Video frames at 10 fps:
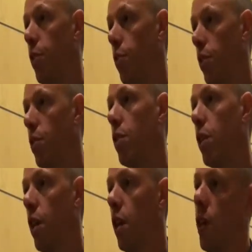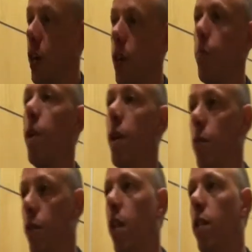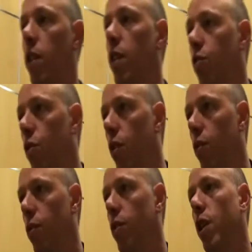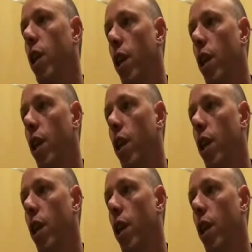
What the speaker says: patients compared with healthy controls.